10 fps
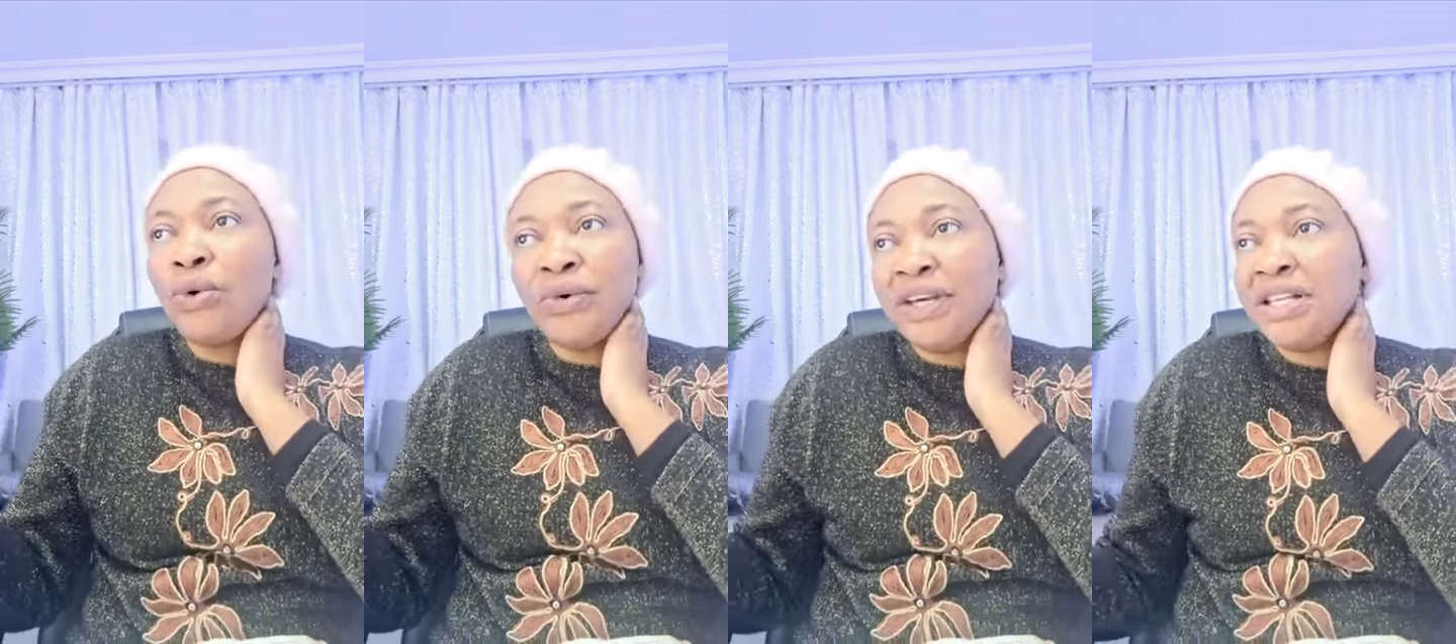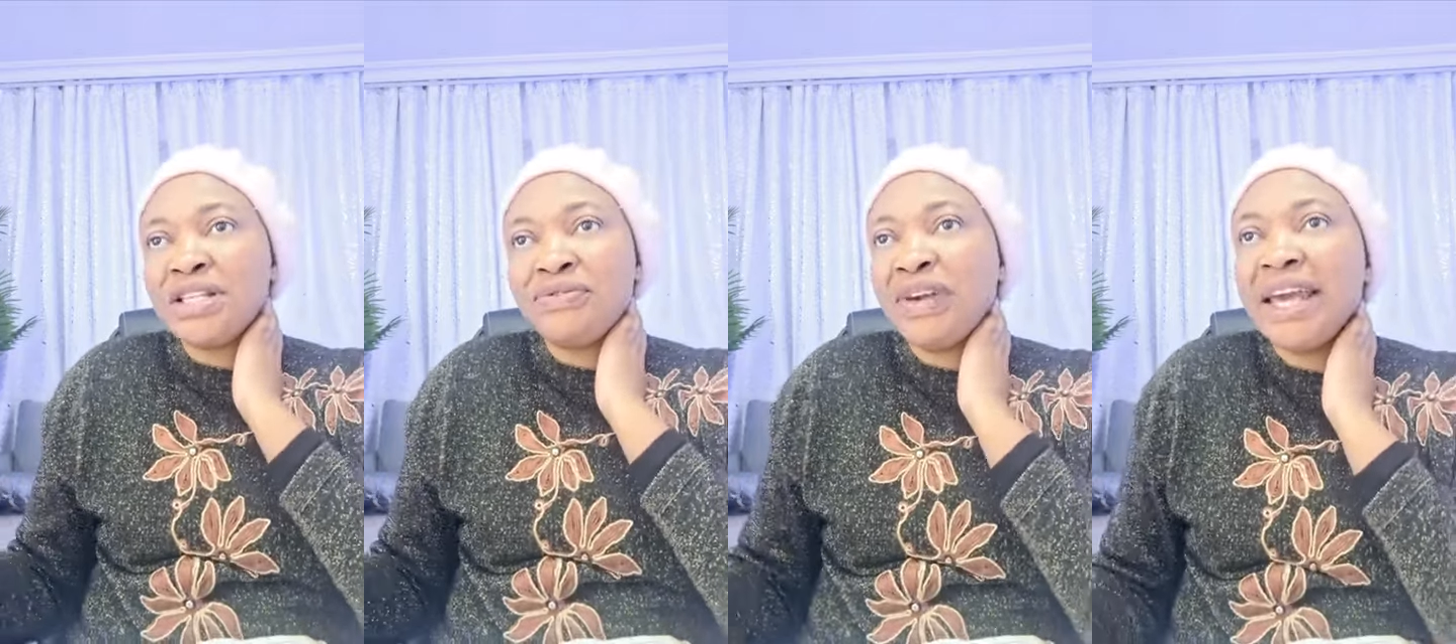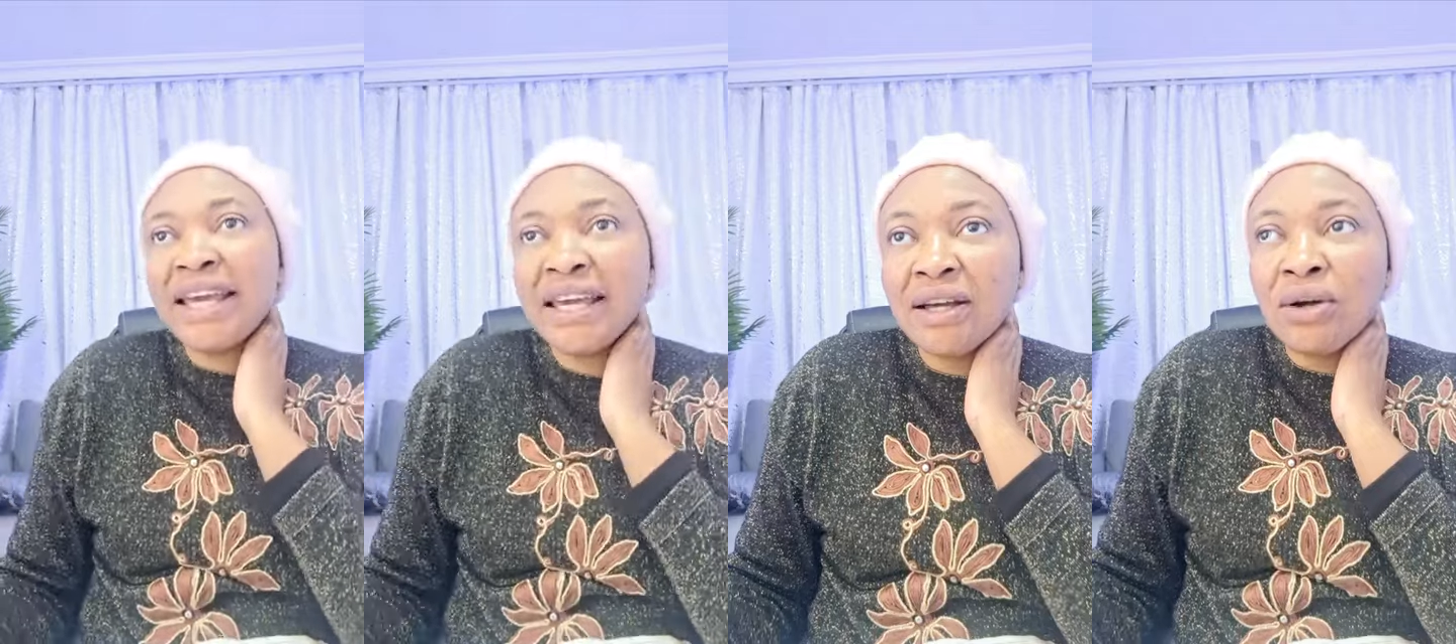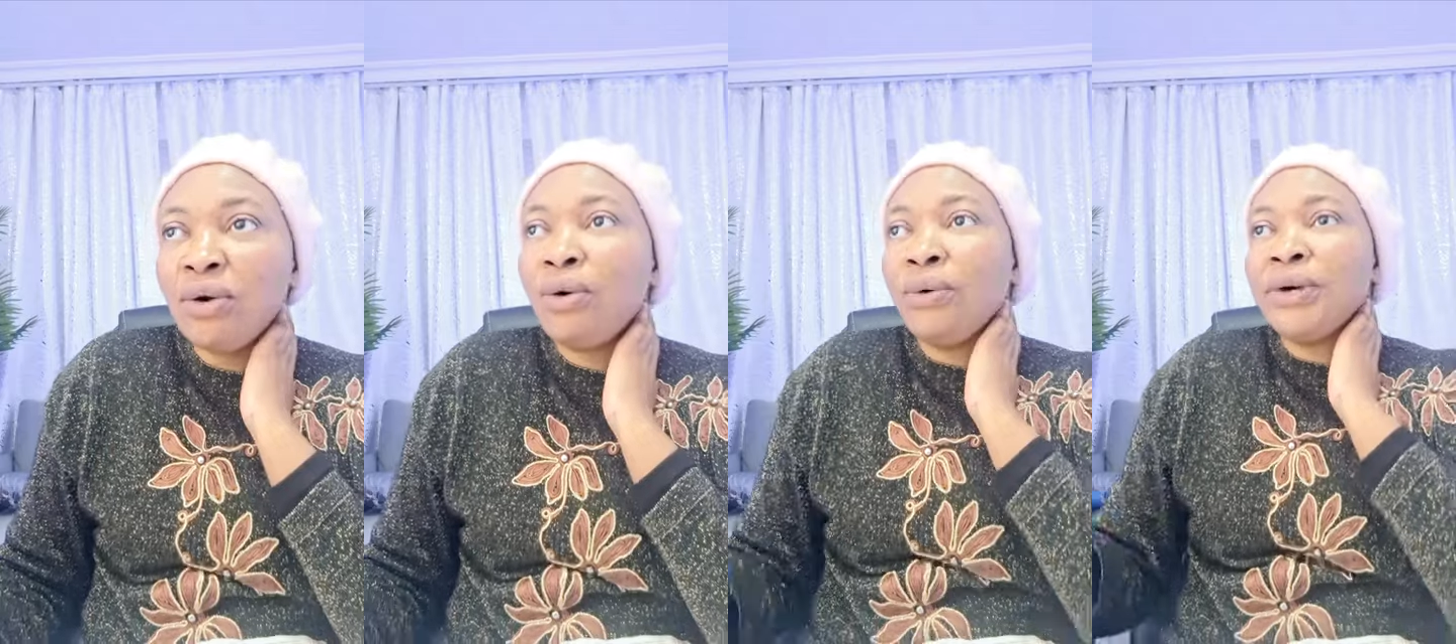oh, it is fake,
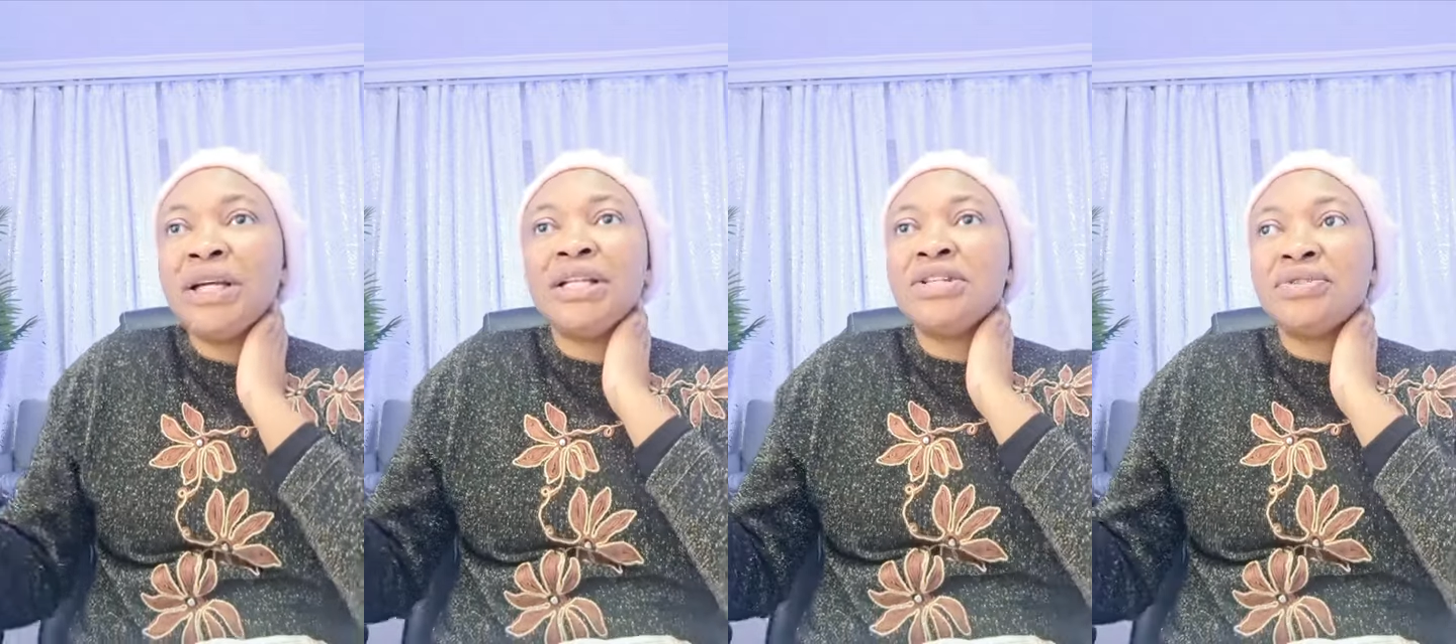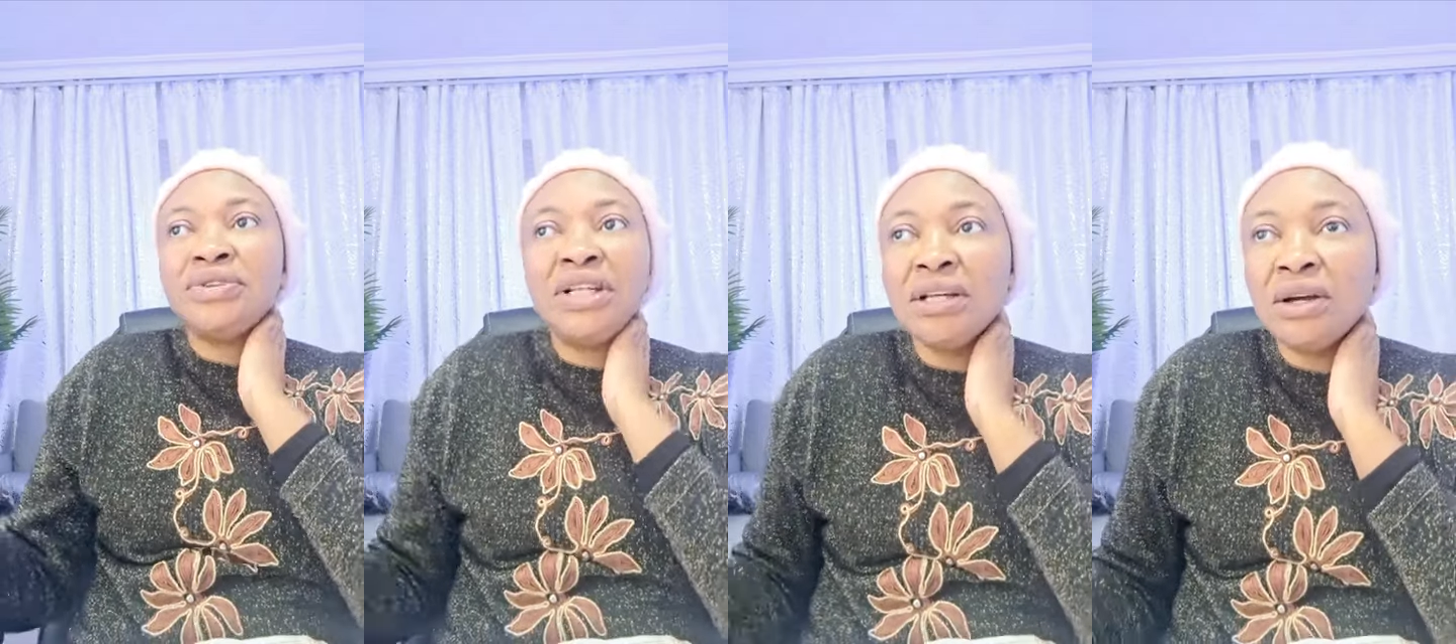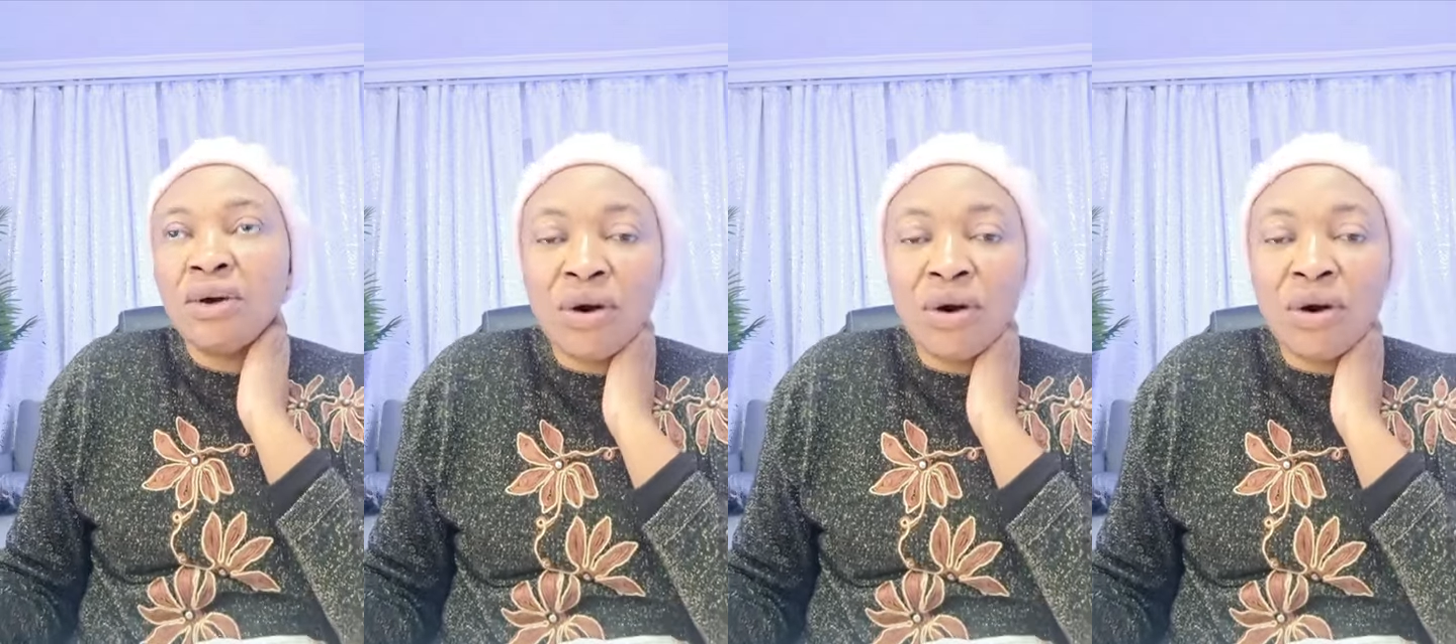oh, it is real,